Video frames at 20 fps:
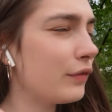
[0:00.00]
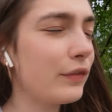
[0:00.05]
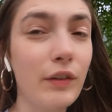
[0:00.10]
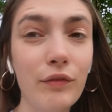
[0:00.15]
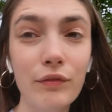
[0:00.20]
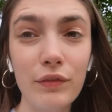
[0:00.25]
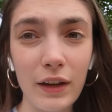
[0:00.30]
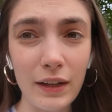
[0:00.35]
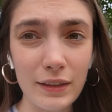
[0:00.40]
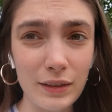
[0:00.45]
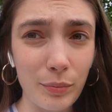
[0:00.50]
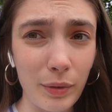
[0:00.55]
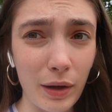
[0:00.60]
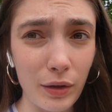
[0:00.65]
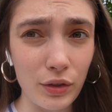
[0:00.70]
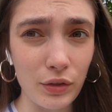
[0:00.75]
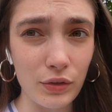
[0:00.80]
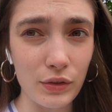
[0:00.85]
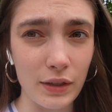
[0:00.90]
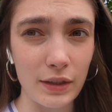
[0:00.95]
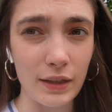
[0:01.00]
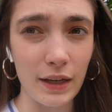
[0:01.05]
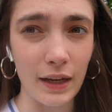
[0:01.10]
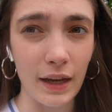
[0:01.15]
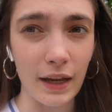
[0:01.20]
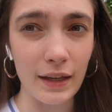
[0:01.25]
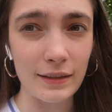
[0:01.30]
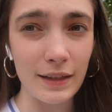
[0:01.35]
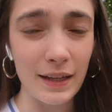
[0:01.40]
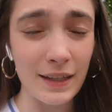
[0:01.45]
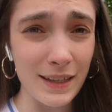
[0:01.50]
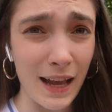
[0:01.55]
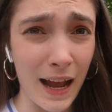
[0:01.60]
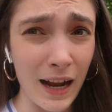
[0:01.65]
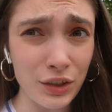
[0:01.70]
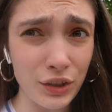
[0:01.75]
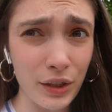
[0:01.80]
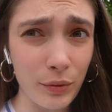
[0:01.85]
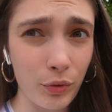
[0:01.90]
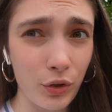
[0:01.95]
Fun fact about U C D is it's
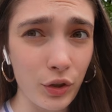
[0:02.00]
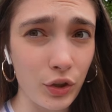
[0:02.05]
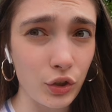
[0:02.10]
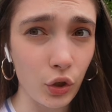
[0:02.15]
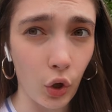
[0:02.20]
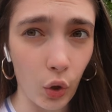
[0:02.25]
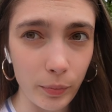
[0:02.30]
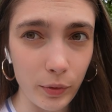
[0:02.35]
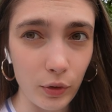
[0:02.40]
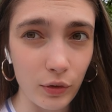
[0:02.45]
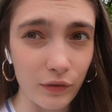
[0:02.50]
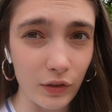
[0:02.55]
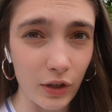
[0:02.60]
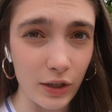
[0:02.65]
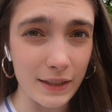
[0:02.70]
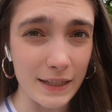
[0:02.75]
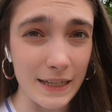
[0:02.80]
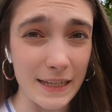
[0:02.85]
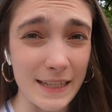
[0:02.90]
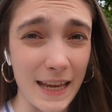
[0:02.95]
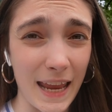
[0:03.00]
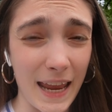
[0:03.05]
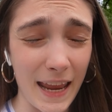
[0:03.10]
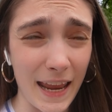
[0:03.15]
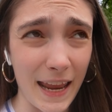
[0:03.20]
actually one of the top universities